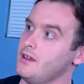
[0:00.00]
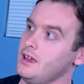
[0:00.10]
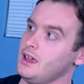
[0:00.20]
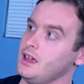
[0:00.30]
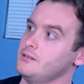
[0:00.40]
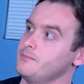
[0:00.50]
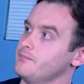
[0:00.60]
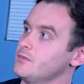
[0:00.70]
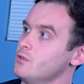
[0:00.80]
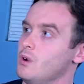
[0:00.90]
And
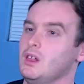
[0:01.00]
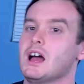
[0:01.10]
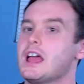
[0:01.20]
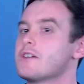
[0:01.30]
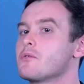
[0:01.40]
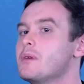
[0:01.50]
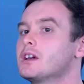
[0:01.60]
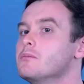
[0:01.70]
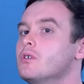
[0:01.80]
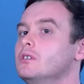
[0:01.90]
will I ever make
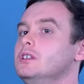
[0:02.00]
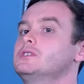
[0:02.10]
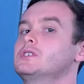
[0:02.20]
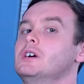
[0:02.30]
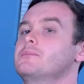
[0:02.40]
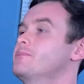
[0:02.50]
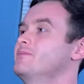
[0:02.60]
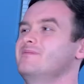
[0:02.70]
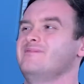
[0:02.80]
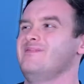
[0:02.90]
a Mona Lisa?
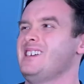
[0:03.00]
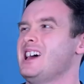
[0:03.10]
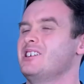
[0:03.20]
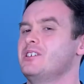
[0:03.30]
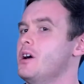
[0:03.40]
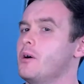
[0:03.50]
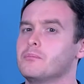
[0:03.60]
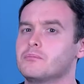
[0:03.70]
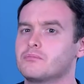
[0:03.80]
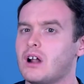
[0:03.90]
I don't know.
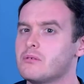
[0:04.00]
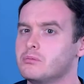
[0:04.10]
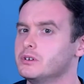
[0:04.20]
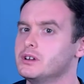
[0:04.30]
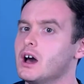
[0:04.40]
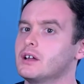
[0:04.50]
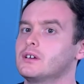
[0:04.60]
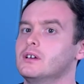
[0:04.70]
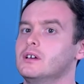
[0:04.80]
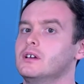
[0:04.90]
Probably not.
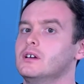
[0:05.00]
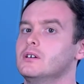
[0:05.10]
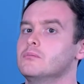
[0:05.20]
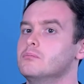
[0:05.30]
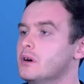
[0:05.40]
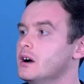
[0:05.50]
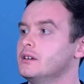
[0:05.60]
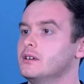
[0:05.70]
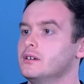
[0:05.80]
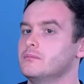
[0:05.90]

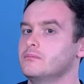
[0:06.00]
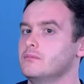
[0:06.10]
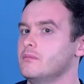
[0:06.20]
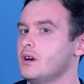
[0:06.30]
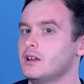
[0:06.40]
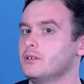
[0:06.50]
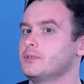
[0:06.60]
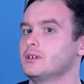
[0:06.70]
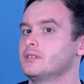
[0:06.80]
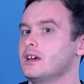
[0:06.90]
But I don't
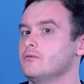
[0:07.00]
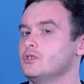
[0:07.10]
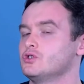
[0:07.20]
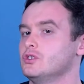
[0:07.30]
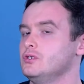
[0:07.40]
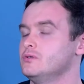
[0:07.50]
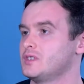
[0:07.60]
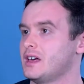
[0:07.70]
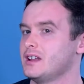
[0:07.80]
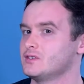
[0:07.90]
think that we should use
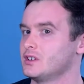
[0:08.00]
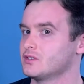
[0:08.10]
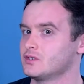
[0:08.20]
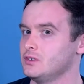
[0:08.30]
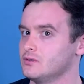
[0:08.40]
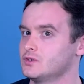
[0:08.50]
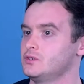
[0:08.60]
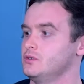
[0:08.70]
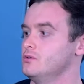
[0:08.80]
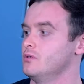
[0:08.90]
that as an excuse
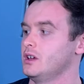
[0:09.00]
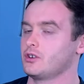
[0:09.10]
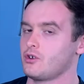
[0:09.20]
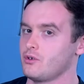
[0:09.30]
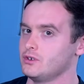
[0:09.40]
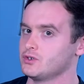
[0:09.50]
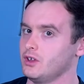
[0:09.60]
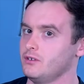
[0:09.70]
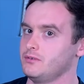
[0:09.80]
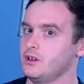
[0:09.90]
to encourage
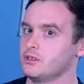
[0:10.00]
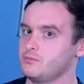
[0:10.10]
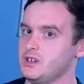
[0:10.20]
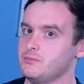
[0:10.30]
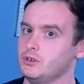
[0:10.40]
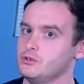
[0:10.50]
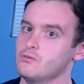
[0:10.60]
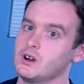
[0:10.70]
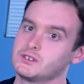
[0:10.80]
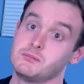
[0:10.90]
all of the other people who
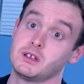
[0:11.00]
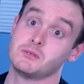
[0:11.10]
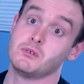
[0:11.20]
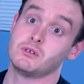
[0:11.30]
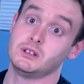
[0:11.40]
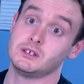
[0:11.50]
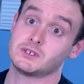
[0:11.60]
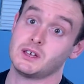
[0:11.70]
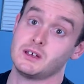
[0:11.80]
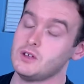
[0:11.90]
want to make the Mona Lisa.